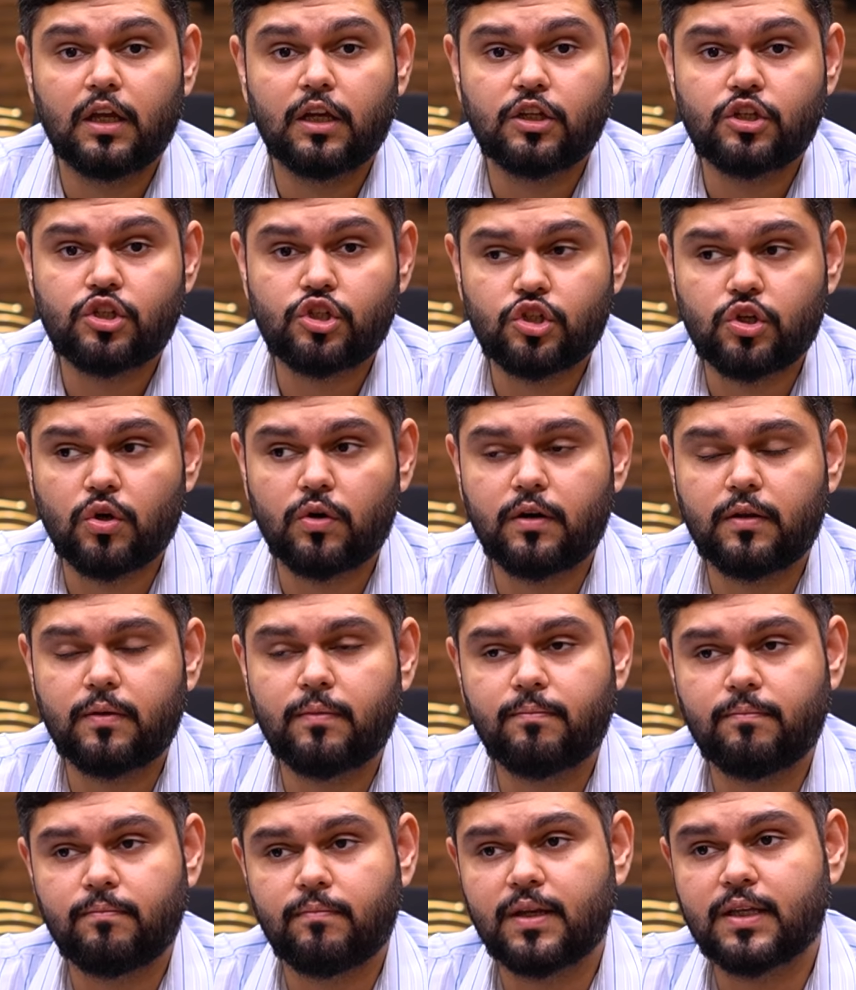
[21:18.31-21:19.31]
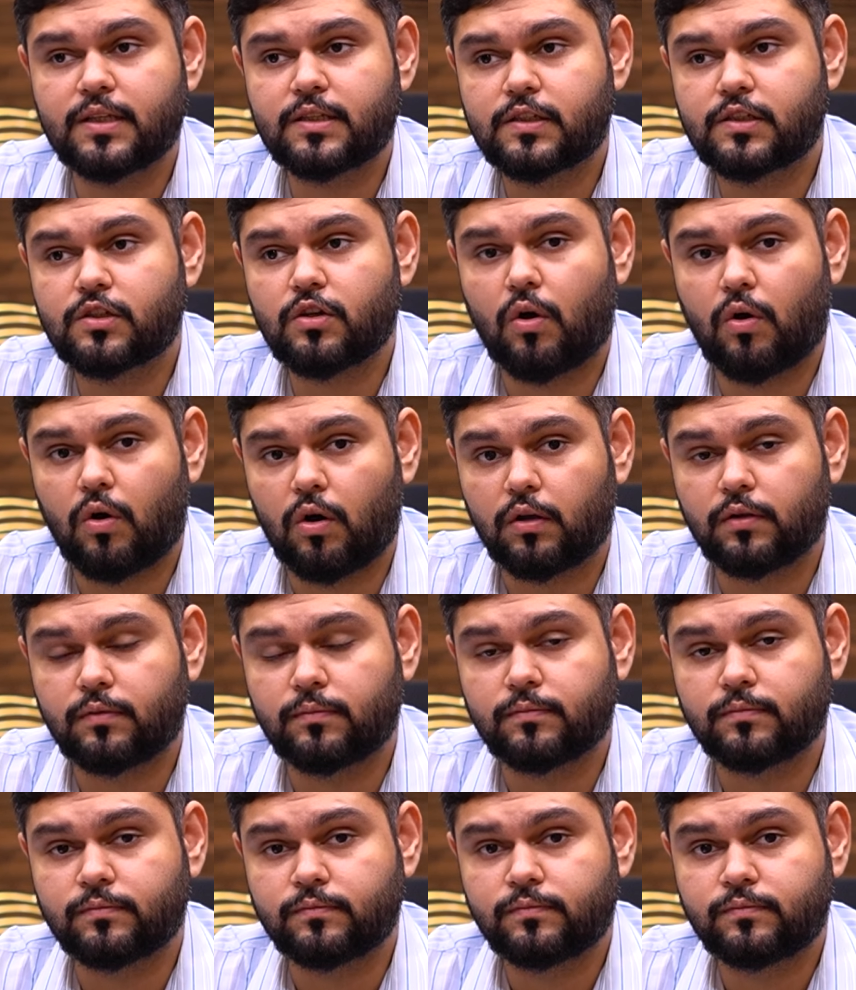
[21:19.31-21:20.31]
should miss
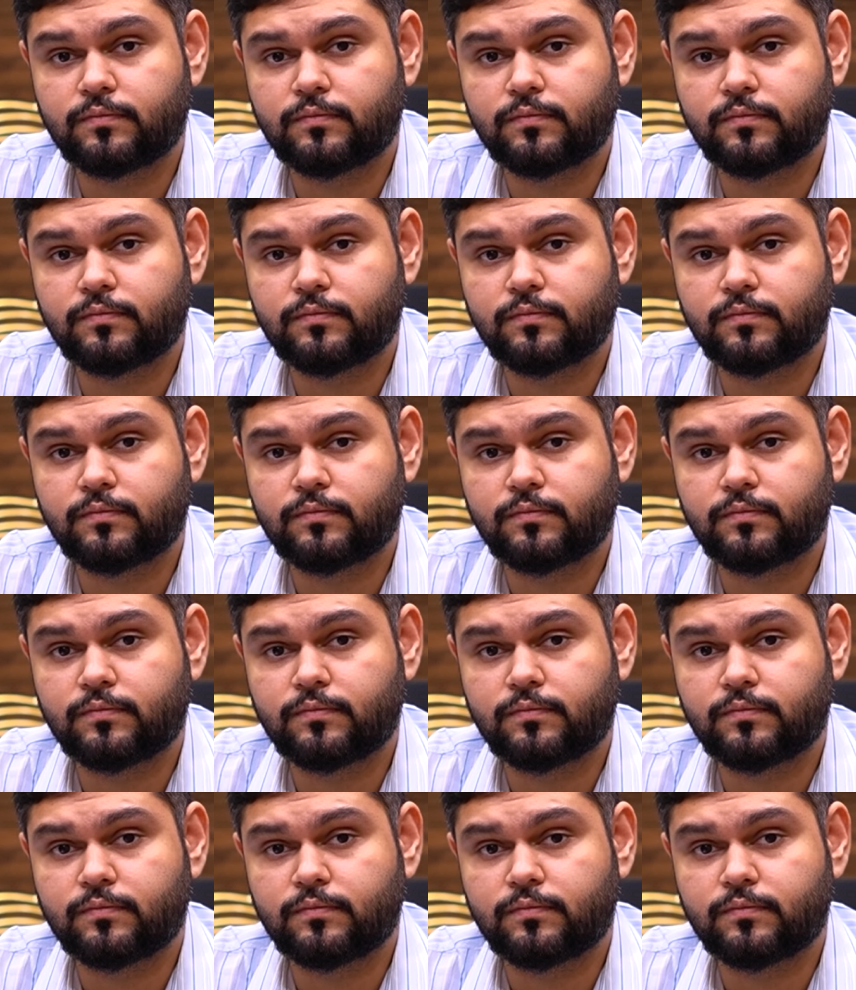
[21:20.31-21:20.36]
on